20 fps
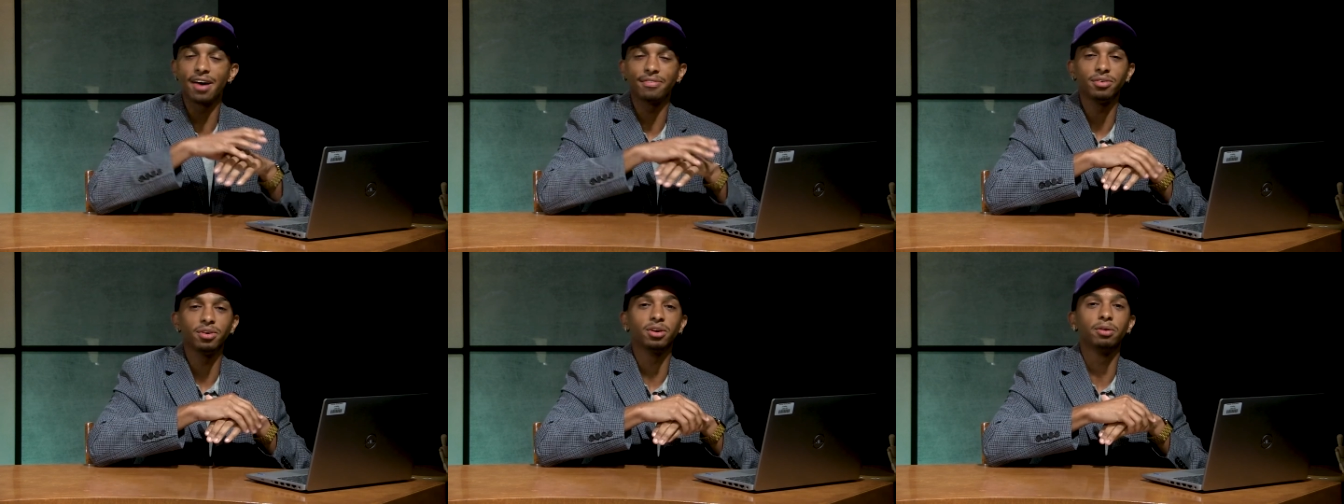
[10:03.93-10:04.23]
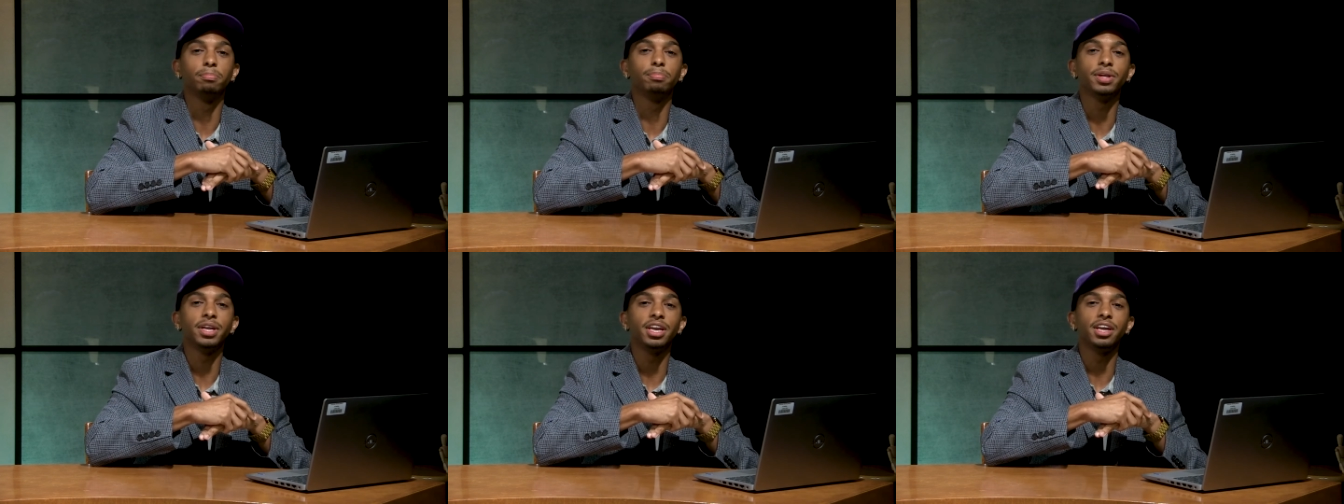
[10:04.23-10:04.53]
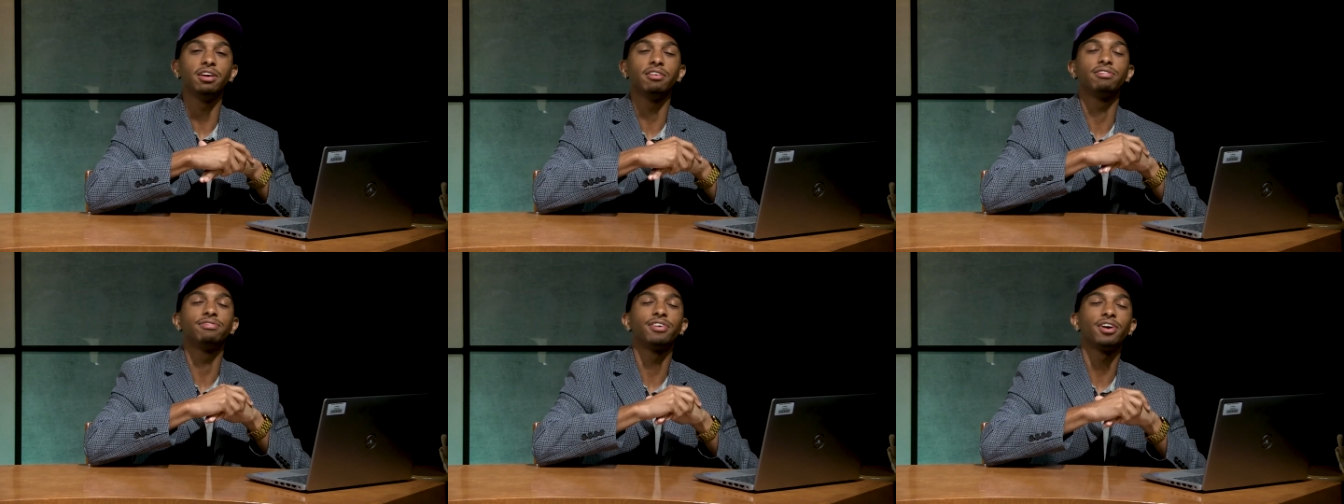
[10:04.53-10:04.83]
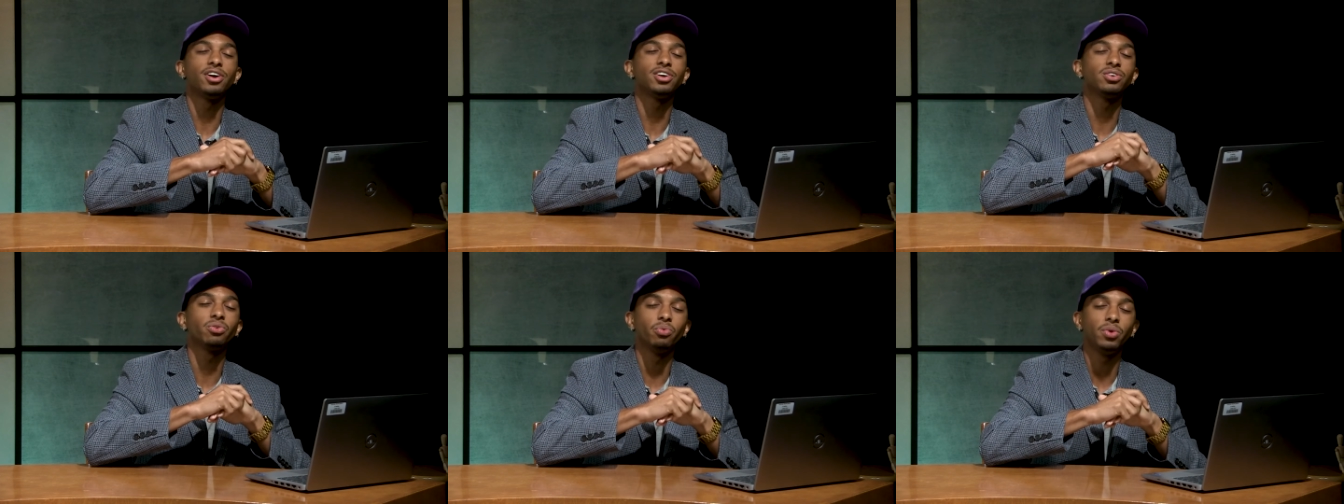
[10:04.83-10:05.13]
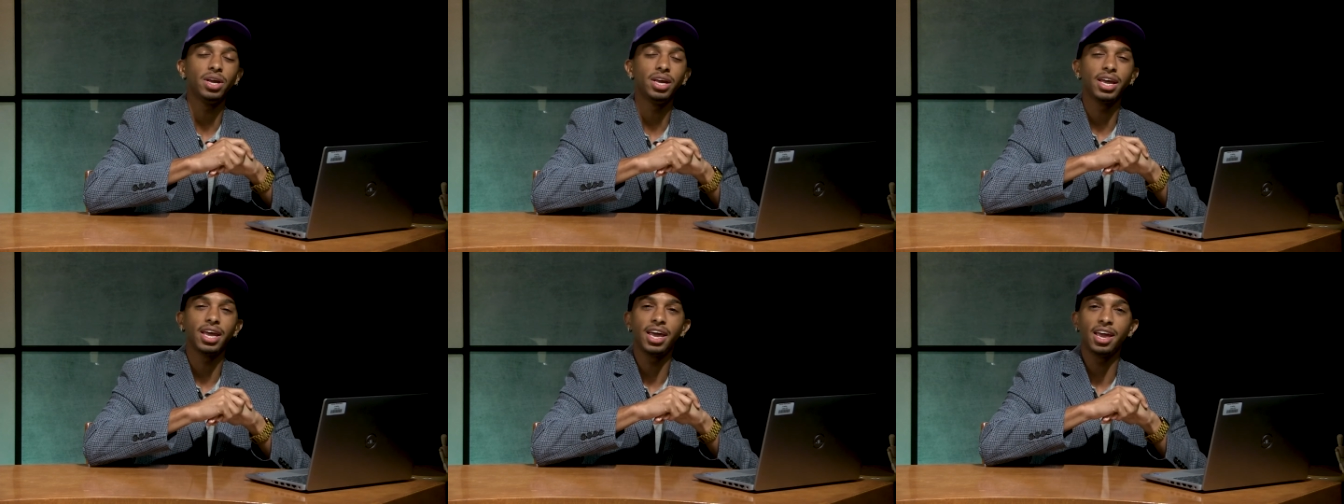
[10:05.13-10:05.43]
on completing your first
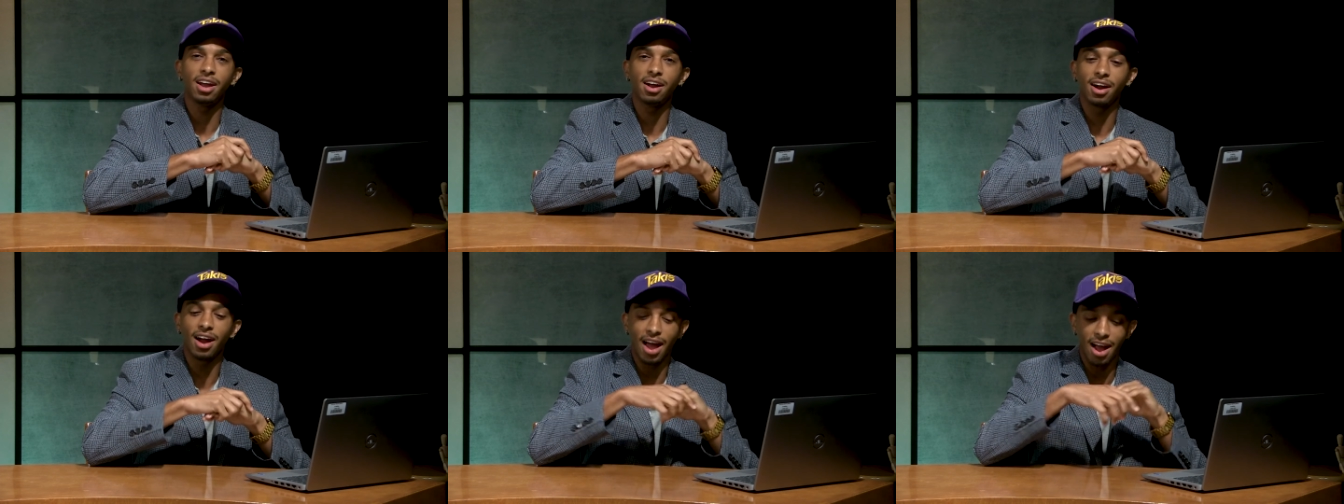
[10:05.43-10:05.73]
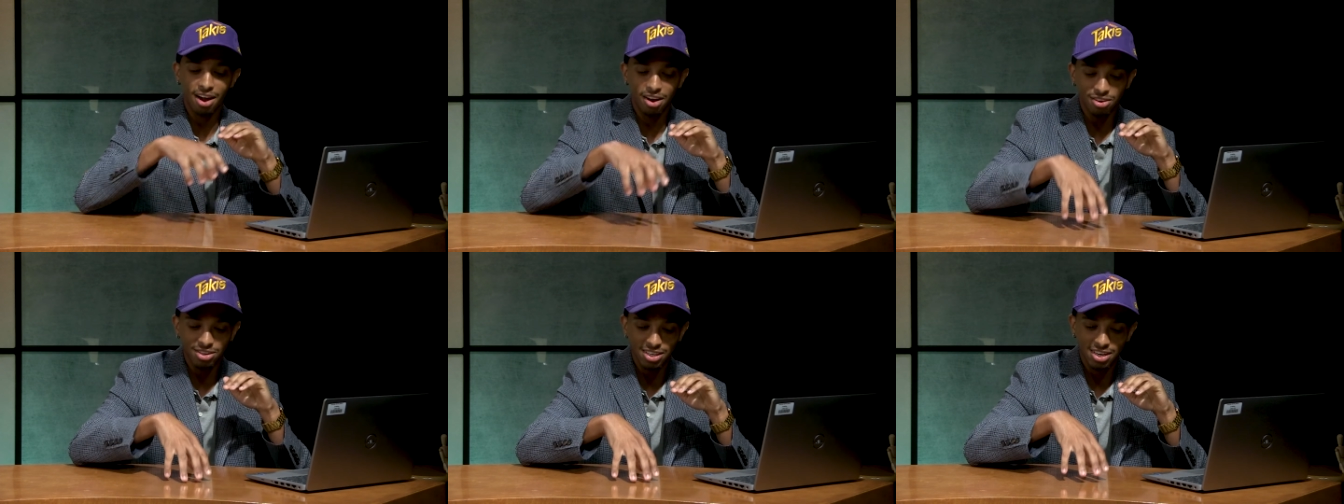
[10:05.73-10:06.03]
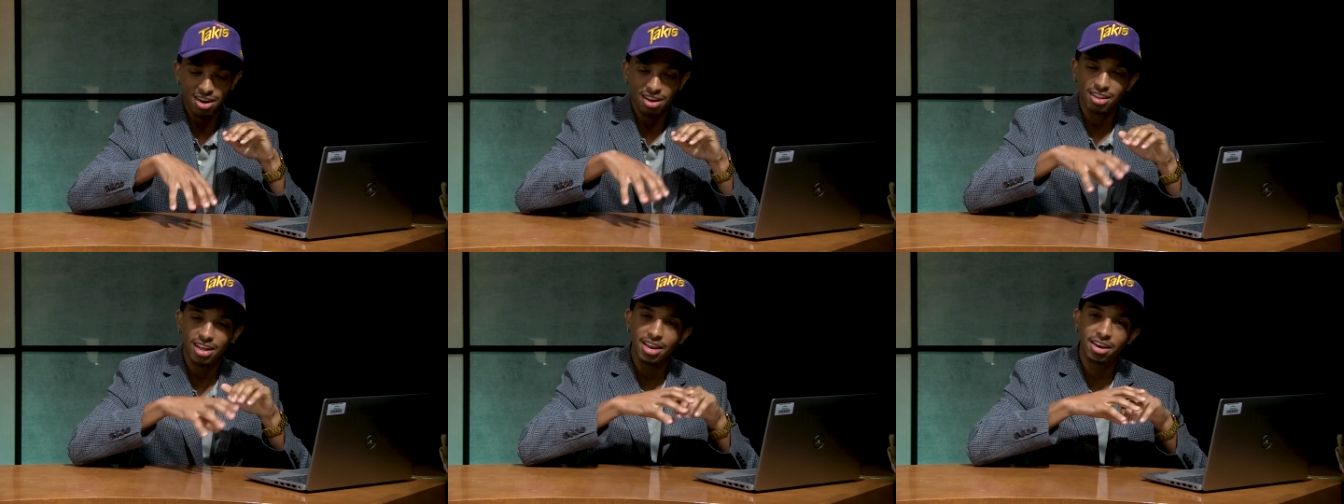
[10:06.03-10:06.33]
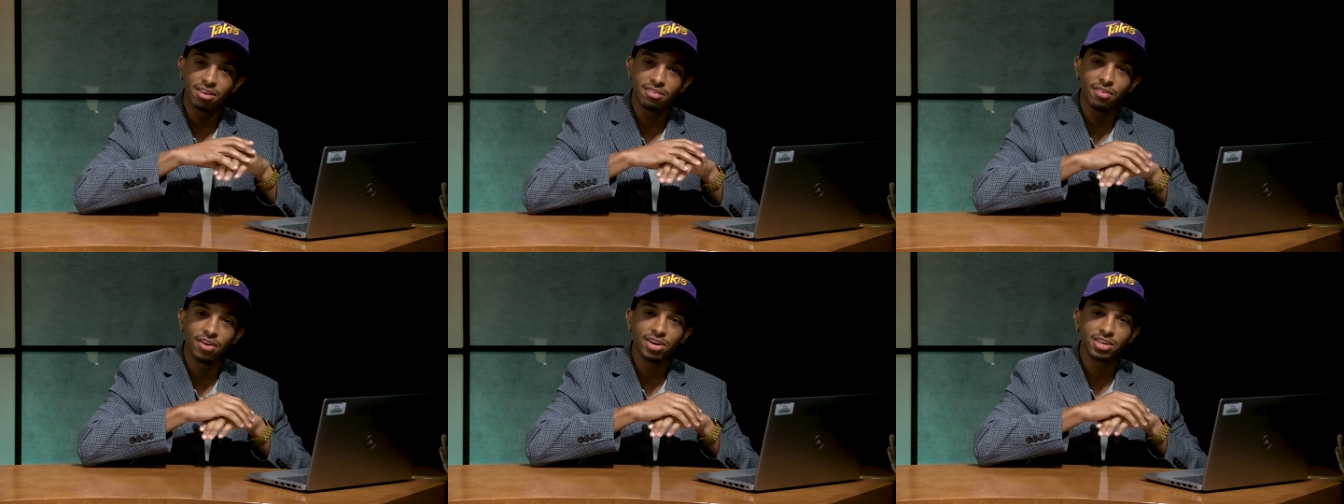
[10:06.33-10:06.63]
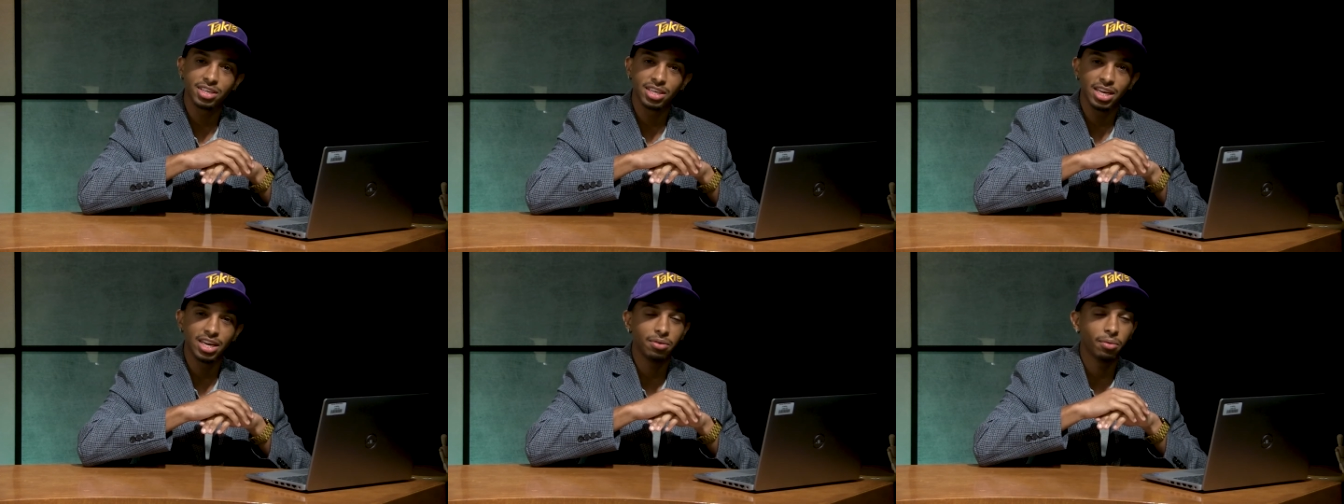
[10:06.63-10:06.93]
week here at Coastal Carolina University.